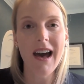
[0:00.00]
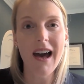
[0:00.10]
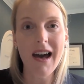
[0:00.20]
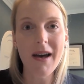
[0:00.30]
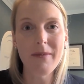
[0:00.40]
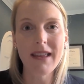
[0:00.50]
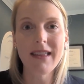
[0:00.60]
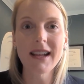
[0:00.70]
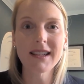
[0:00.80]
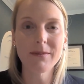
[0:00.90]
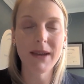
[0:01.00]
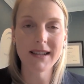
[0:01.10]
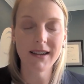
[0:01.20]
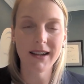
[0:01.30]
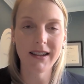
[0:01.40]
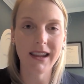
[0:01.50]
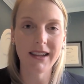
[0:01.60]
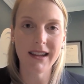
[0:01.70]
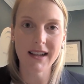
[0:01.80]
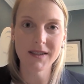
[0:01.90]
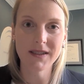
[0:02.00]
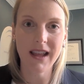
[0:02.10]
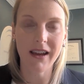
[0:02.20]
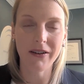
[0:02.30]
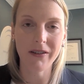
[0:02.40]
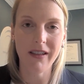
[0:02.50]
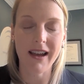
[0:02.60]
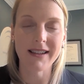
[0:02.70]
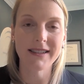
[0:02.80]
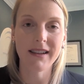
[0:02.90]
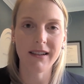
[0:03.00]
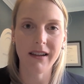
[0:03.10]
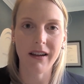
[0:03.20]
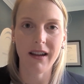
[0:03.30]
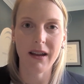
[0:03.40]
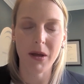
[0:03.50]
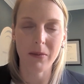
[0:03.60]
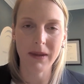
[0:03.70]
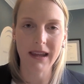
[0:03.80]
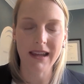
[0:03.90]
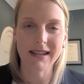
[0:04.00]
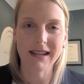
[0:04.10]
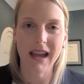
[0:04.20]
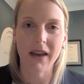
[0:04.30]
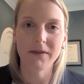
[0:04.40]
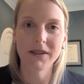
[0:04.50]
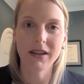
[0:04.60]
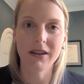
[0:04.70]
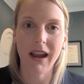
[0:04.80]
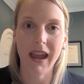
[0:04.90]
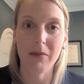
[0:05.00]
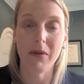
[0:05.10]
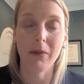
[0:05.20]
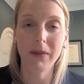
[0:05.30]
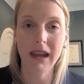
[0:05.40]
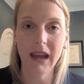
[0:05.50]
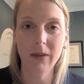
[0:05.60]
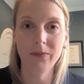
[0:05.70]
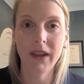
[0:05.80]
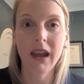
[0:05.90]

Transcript: Um, and that's based on the index that underlies the Alerian MLP ETF, ticker AMLP.